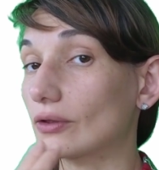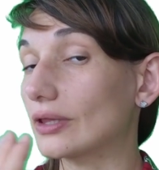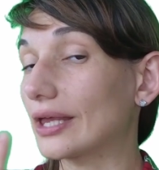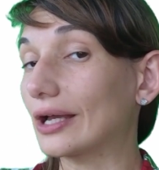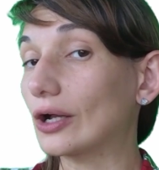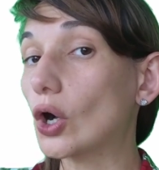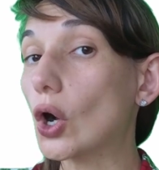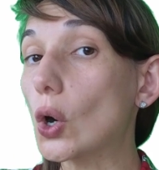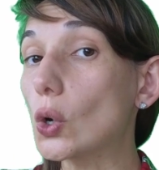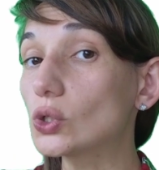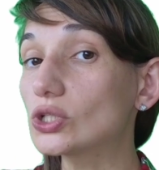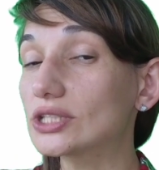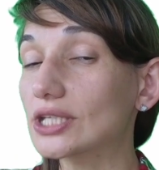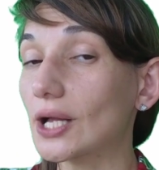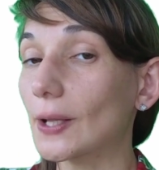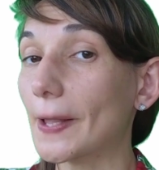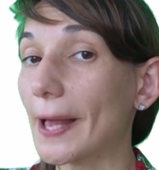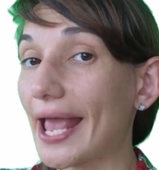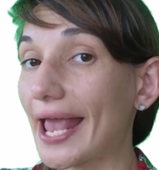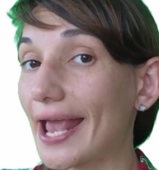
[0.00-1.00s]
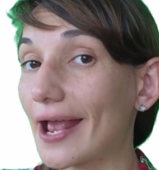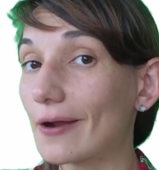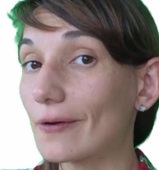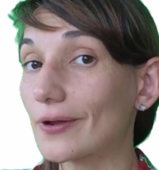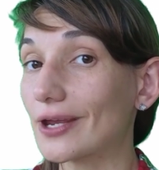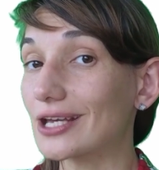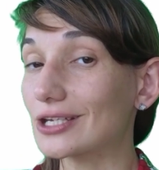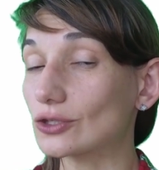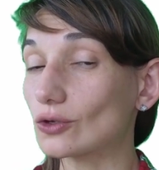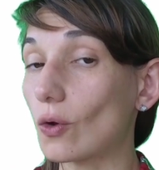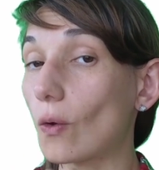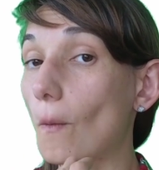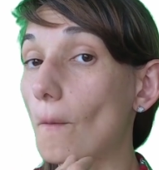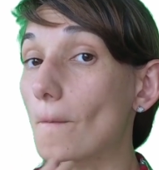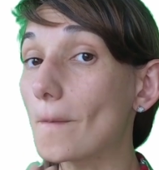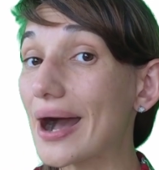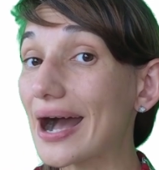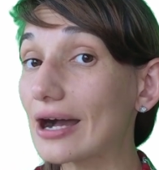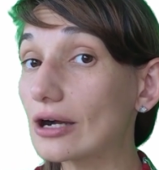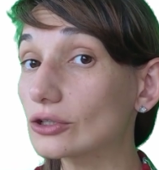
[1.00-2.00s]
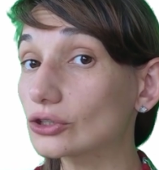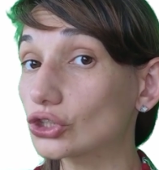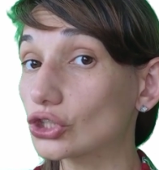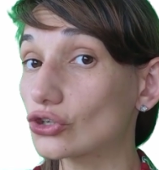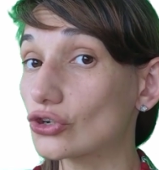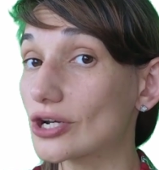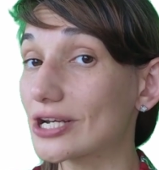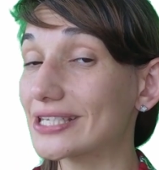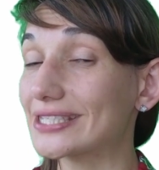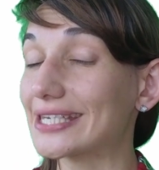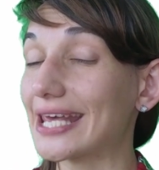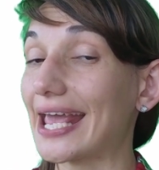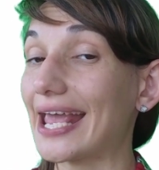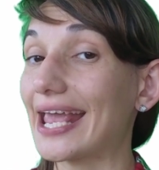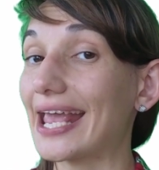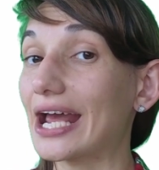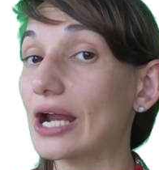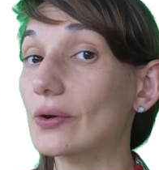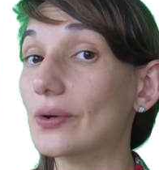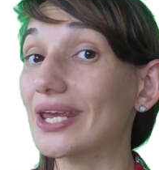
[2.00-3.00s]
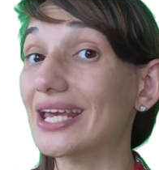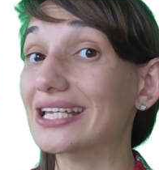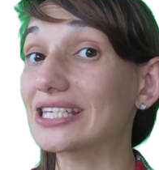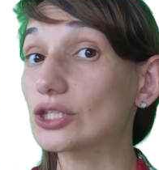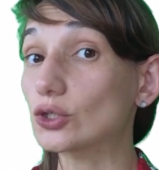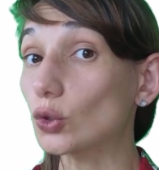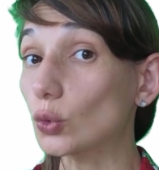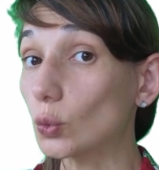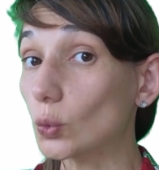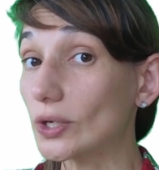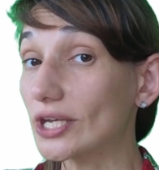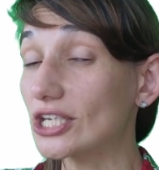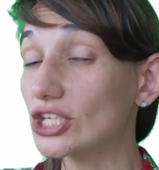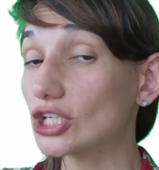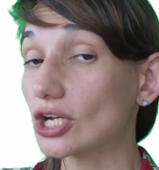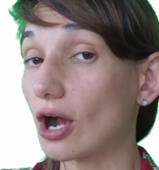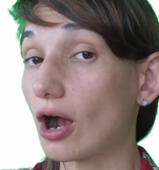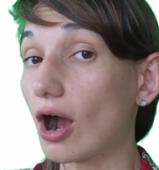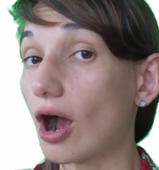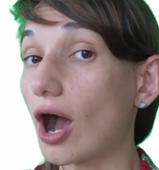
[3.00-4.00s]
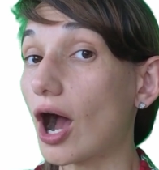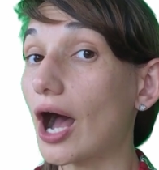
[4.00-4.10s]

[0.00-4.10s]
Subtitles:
like coastal areas or mountainous areas which